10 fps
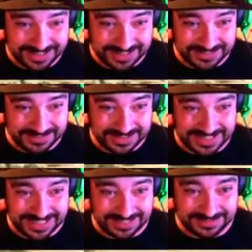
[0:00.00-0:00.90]
Run
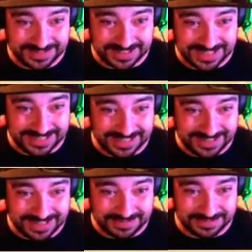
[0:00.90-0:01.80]
for dear fucking
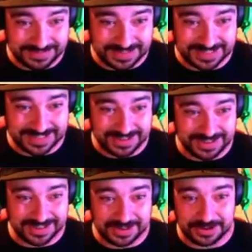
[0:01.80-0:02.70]
life. There's a
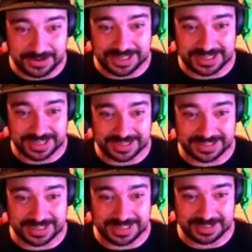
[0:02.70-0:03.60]
Carno hiding
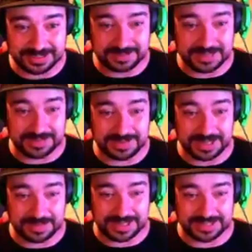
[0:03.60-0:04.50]
out there
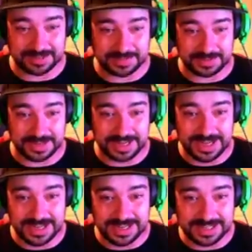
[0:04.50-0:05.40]
down near the base I built.
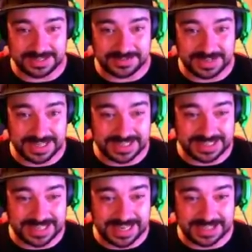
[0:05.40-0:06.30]
There's a
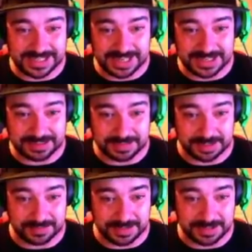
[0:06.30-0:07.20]
fucking snake
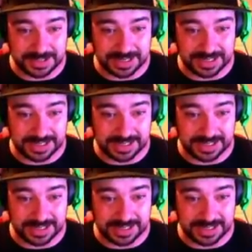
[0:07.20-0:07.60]
chasing me, most